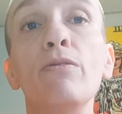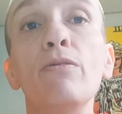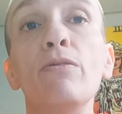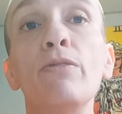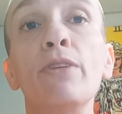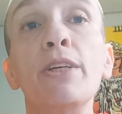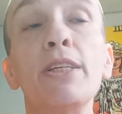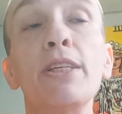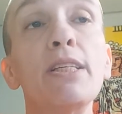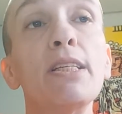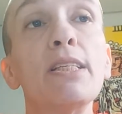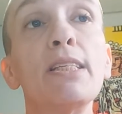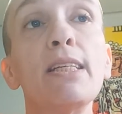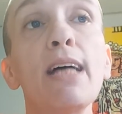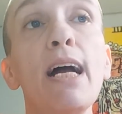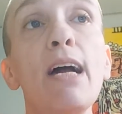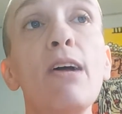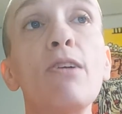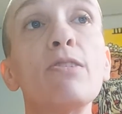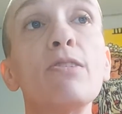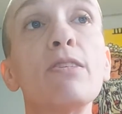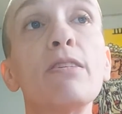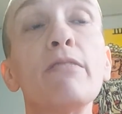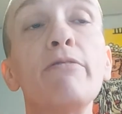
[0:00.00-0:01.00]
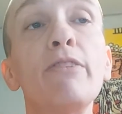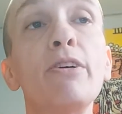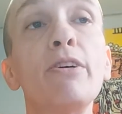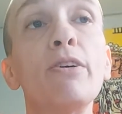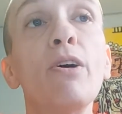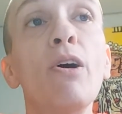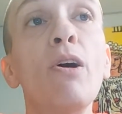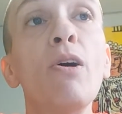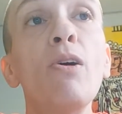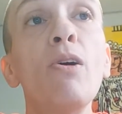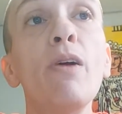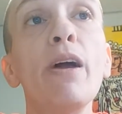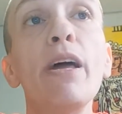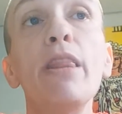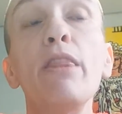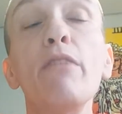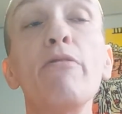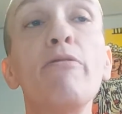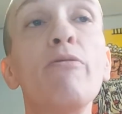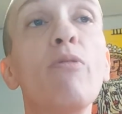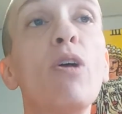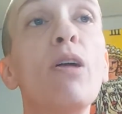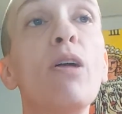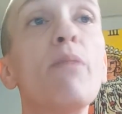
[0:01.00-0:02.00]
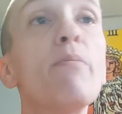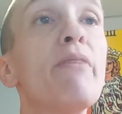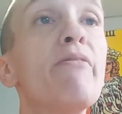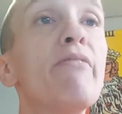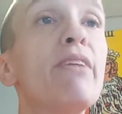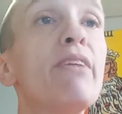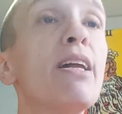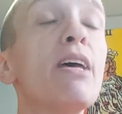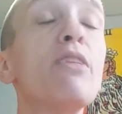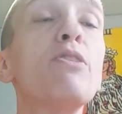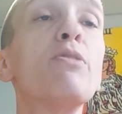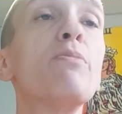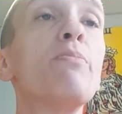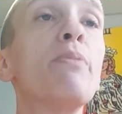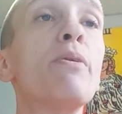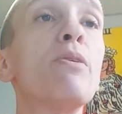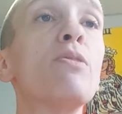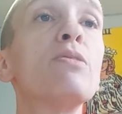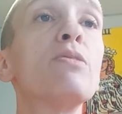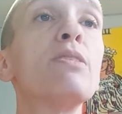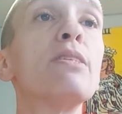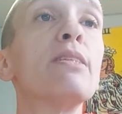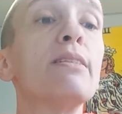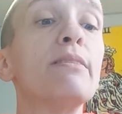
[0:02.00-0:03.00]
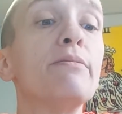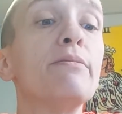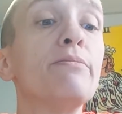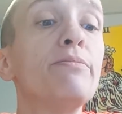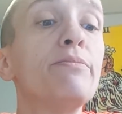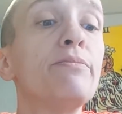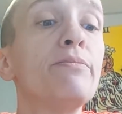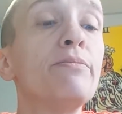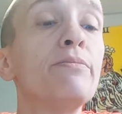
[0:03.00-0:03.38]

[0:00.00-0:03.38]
the desires of your heart in the form of another person.